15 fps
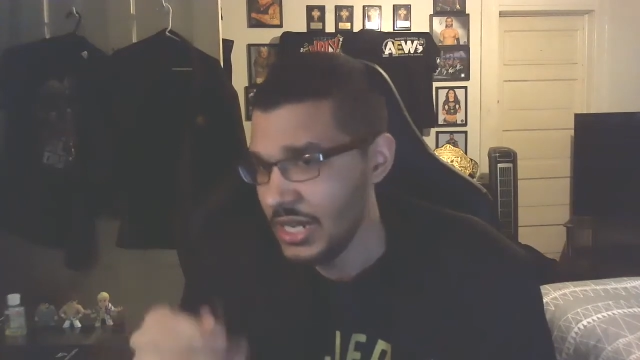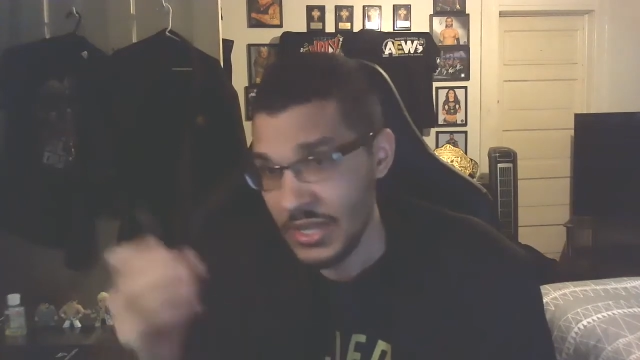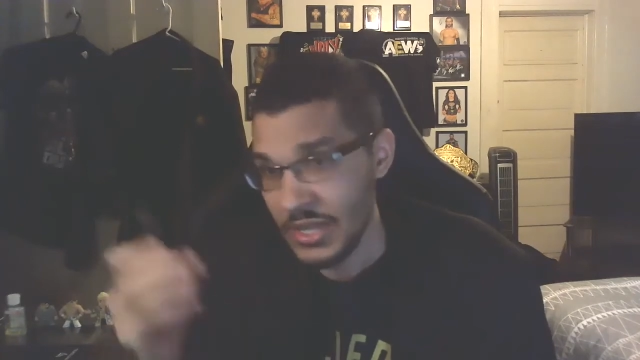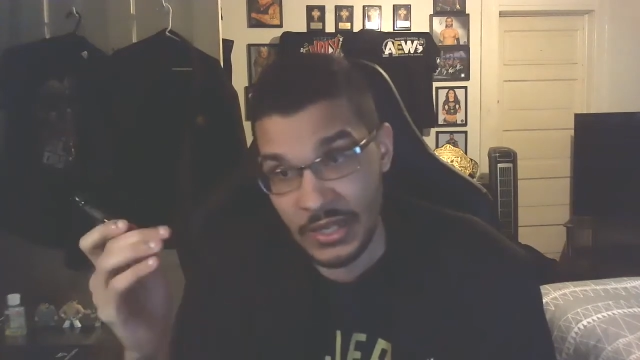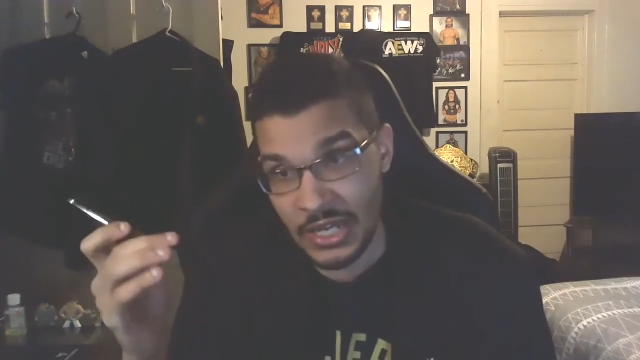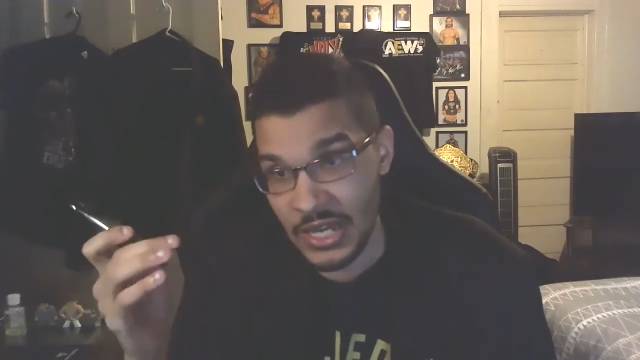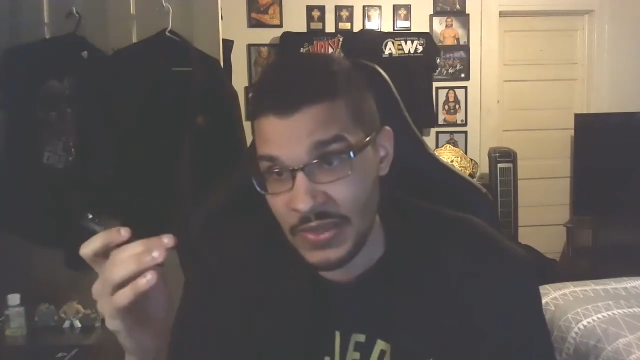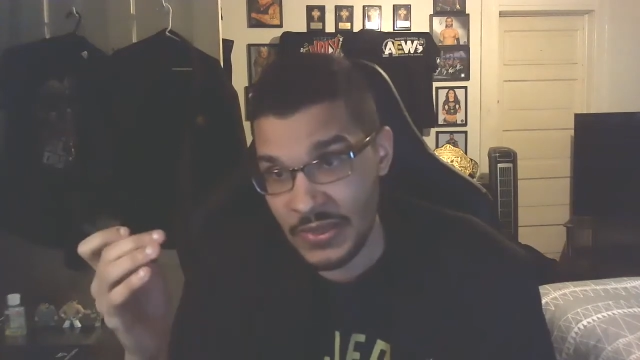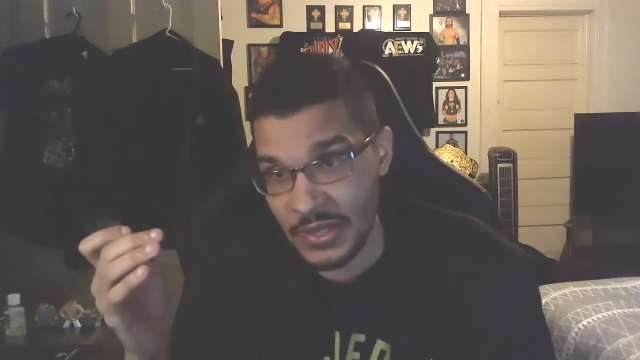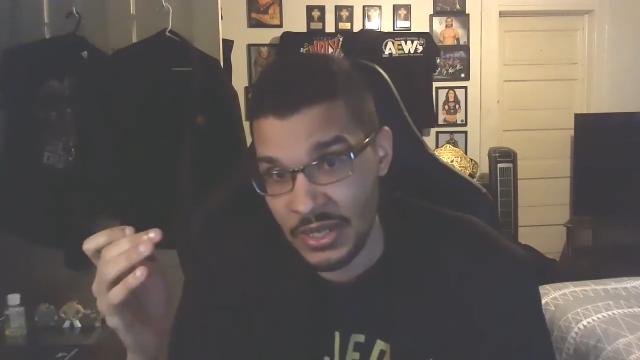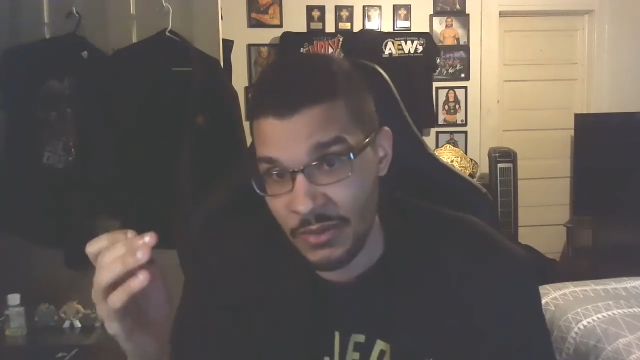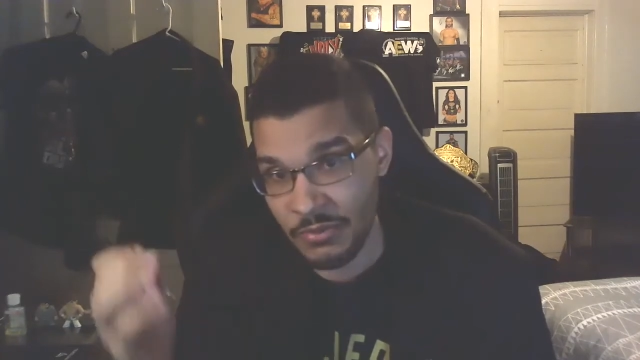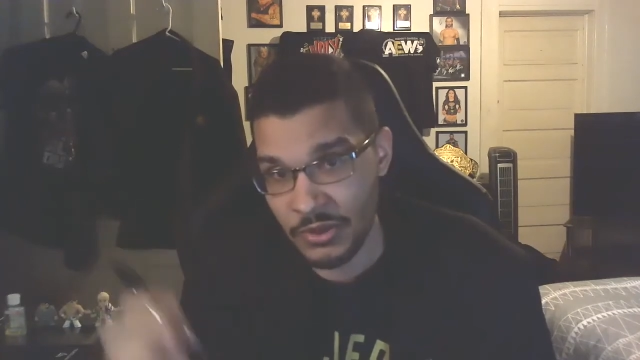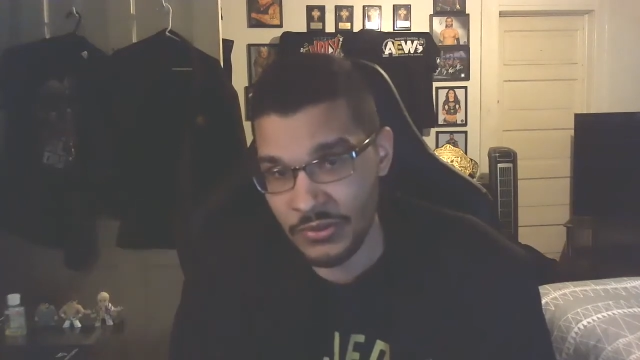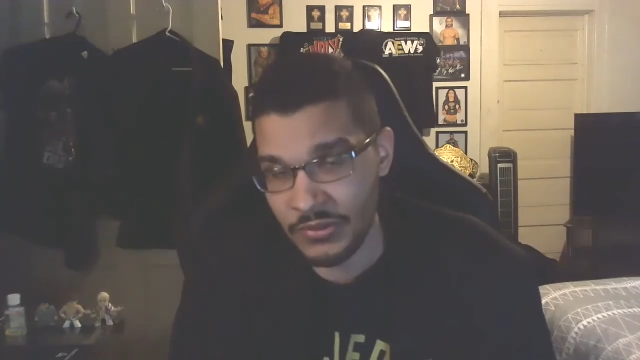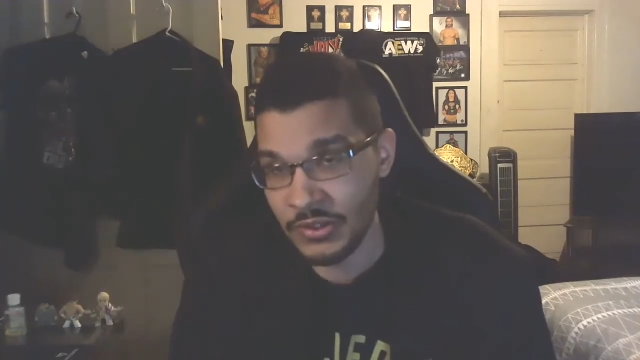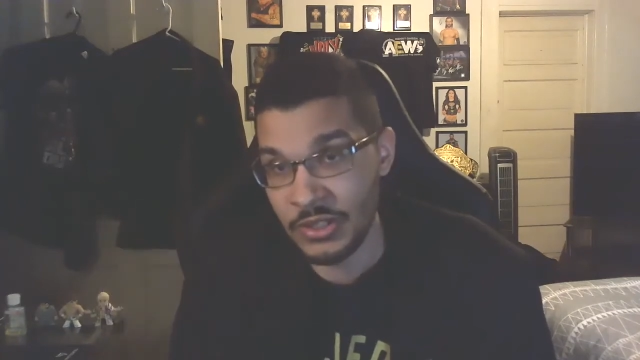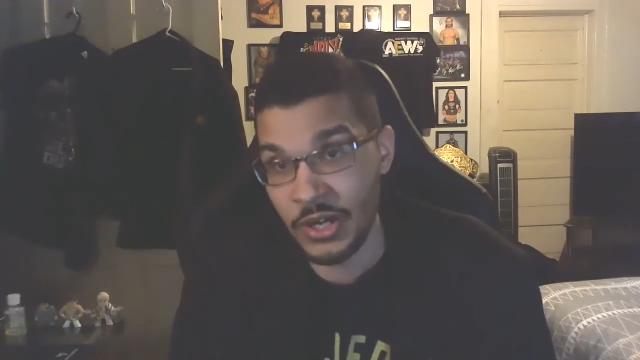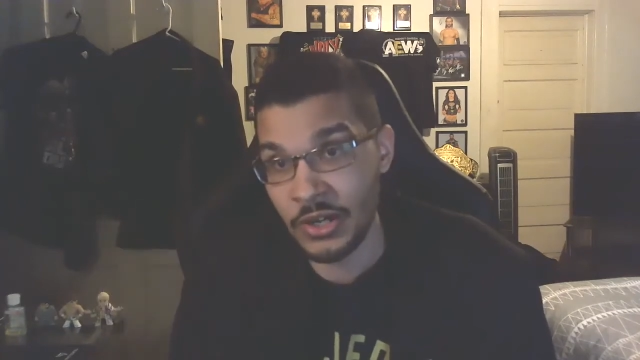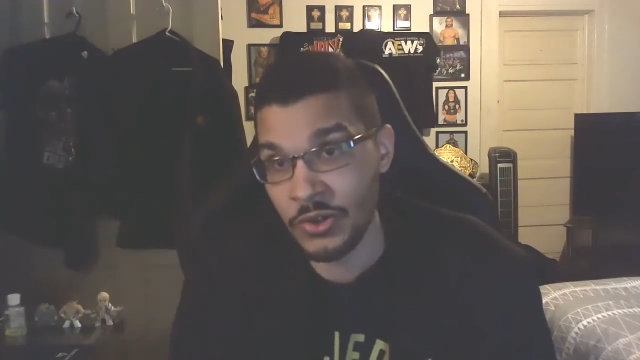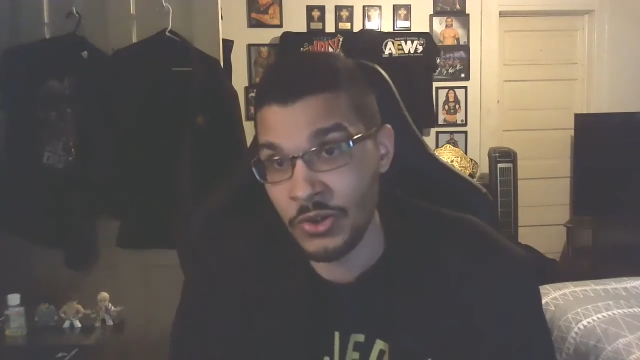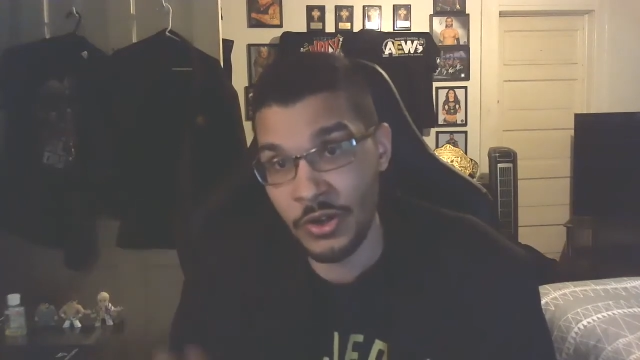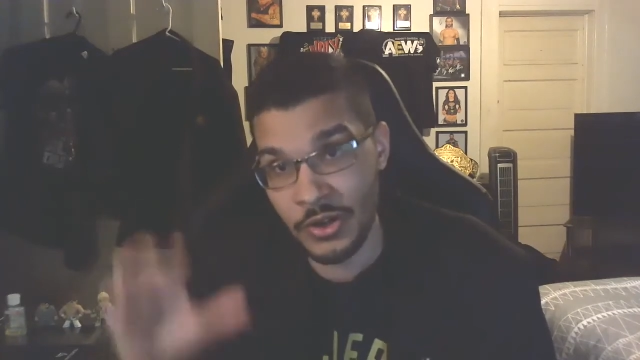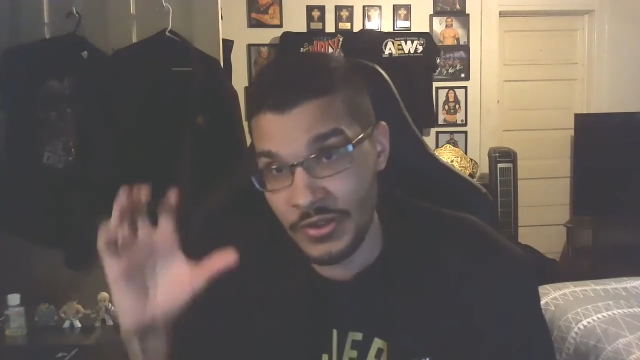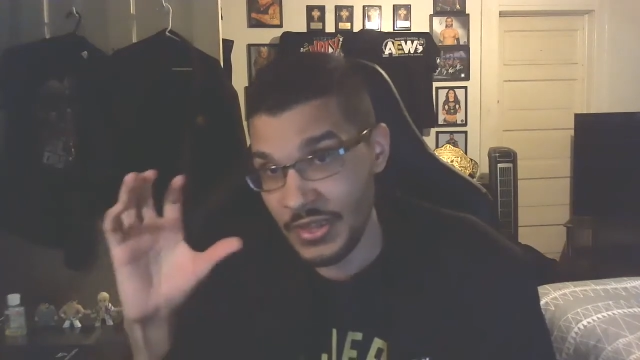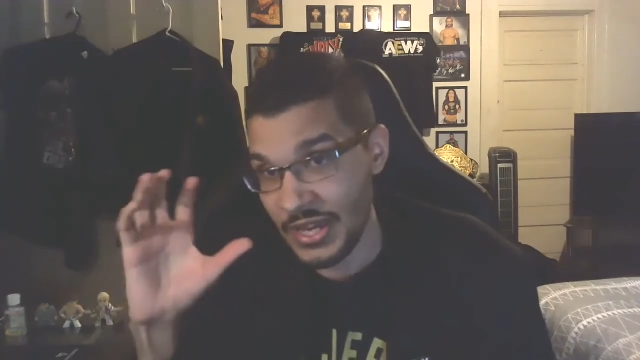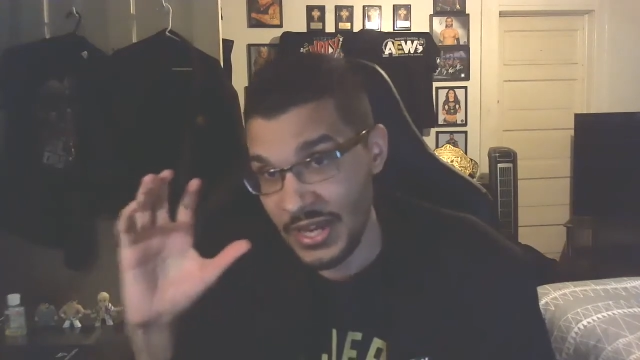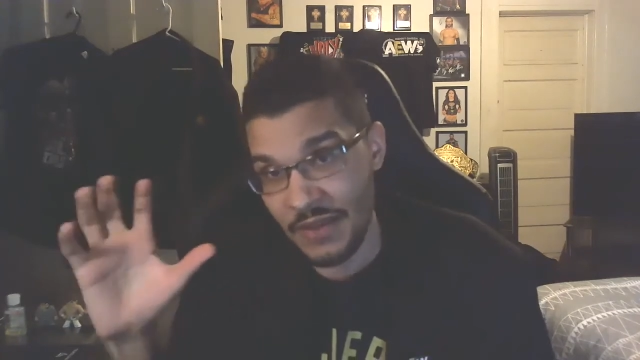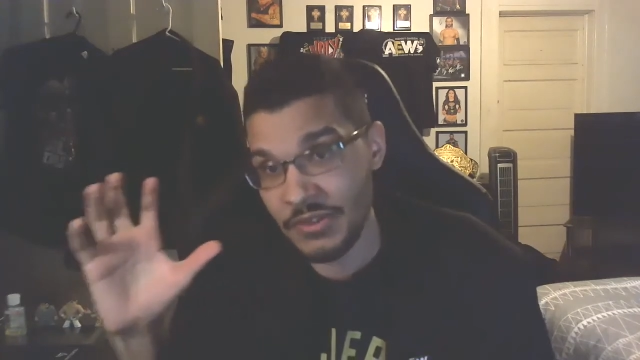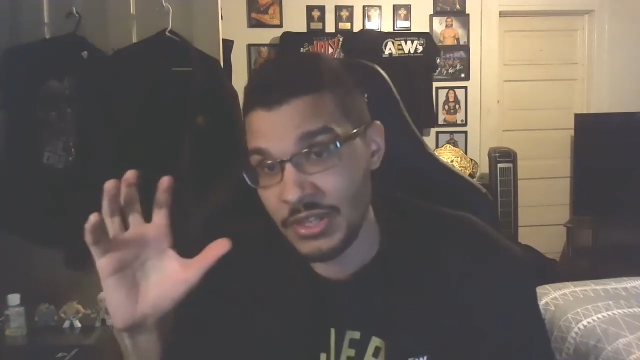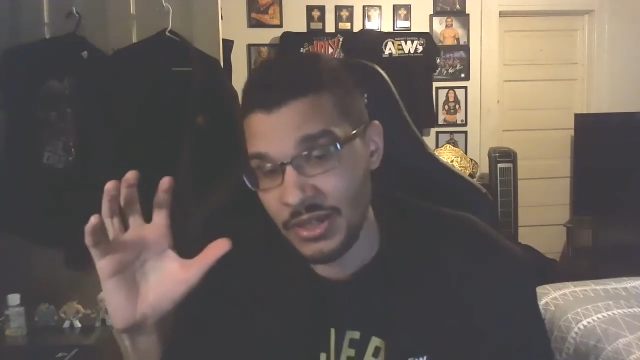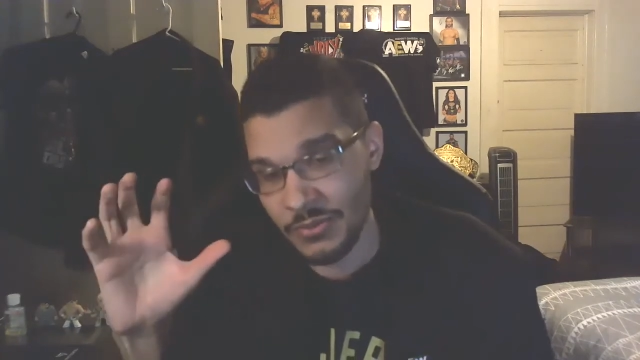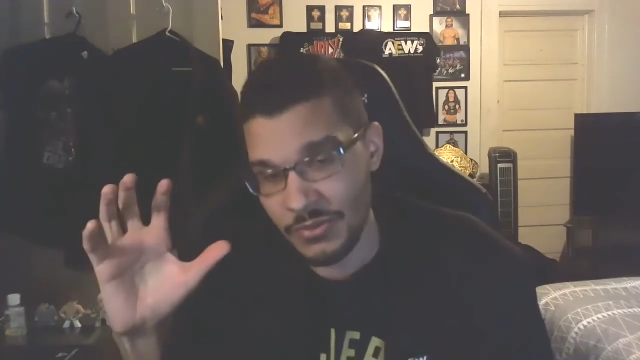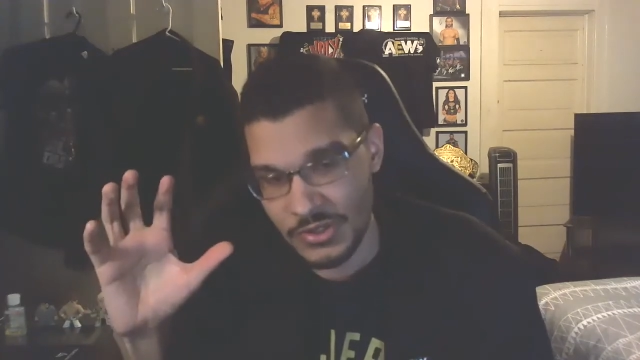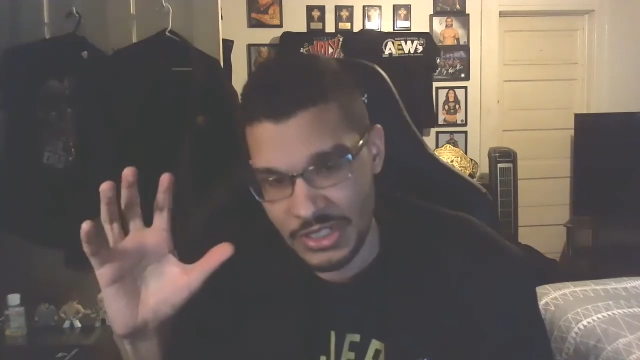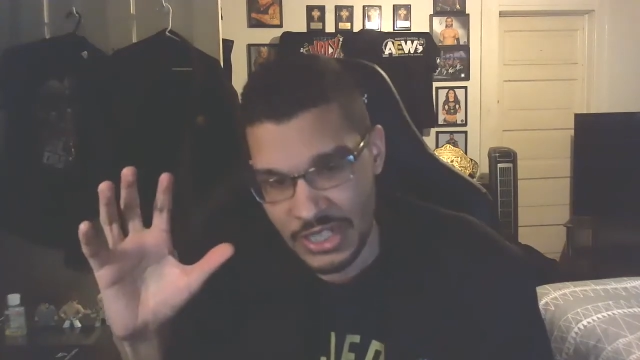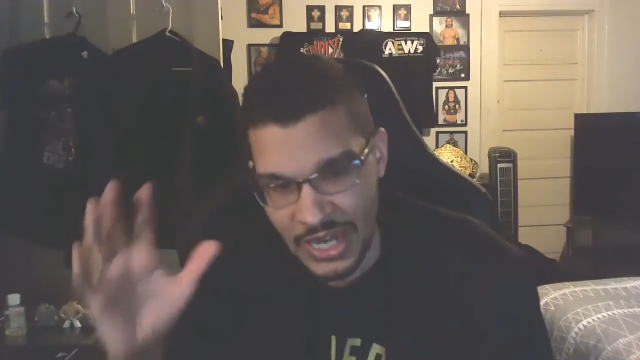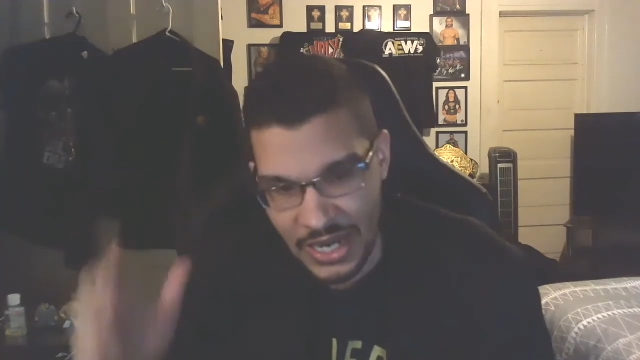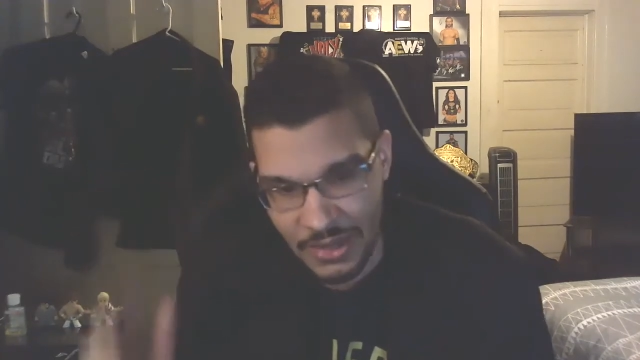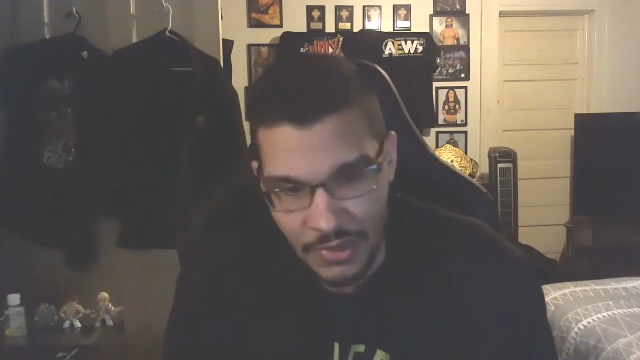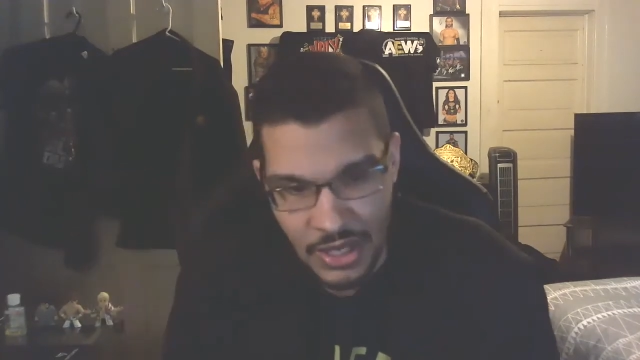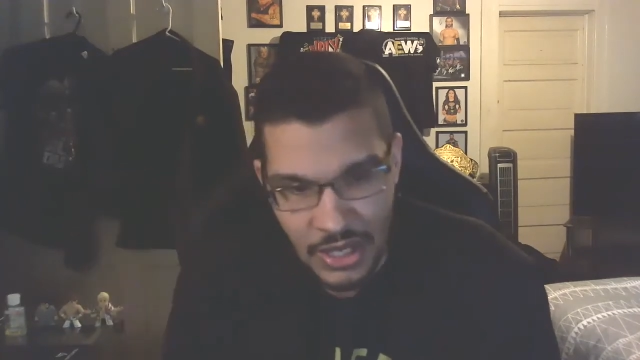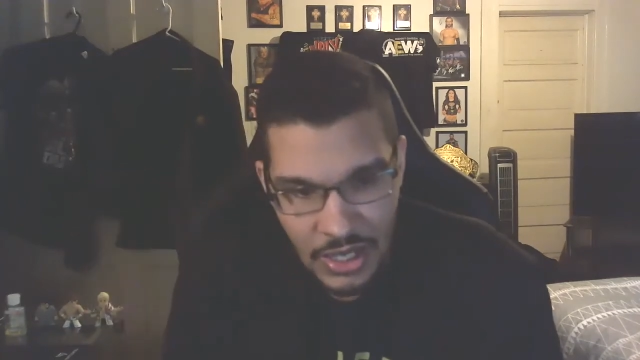Again, the numbers, the Dark Order, they have the numbers game.